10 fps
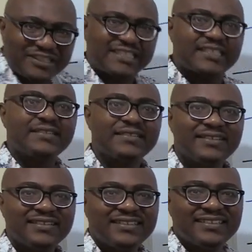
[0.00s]

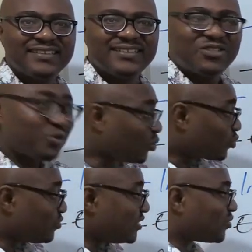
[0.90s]
So it
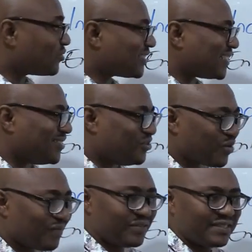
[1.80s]
also results in
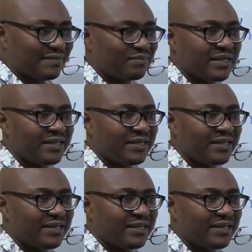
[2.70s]
dwarfism.